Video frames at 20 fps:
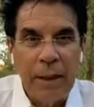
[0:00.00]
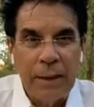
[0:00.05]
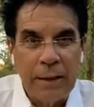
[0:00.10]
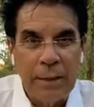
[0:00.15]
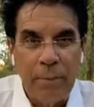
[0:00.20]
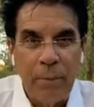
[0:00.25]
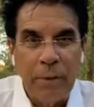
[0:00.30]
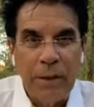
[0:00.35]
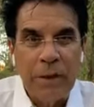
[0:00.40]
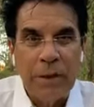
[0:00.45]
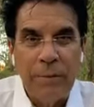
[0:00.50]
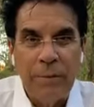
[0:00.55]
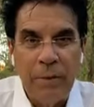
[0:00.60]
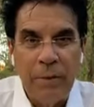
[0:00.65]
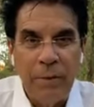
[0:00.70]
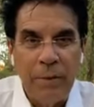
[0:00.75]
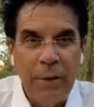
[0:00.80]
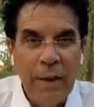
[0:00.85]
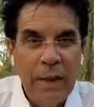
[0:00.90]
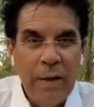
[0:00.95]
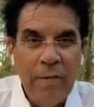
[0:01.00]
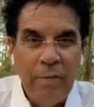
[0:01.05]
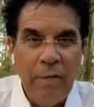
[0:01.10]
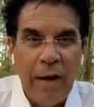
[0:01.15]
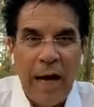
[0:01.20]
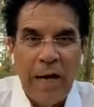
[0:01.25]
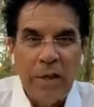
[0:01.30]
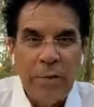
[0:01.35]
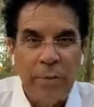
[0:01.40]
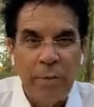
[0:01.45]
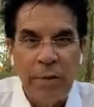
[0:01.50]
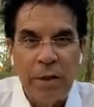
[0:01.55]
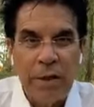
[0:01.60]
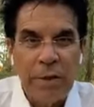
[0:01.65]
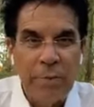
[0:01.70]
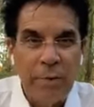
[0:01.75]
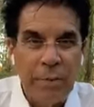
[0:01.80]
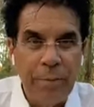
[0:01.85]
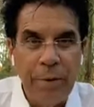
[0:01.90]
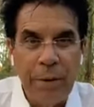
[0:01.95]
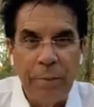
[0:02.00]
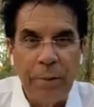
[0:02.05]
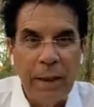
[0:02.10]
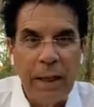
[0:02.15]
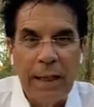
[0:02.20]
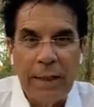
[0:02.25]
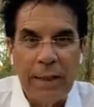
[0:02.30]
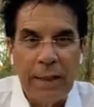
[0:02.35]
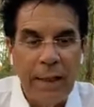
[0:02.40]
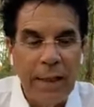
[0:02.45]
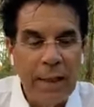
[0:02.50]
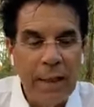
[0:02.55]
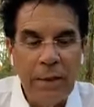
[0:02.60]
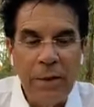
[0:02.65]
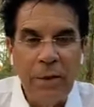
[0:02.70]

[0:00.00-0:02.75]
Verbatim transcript: like the principal, the vice principal, and people like that.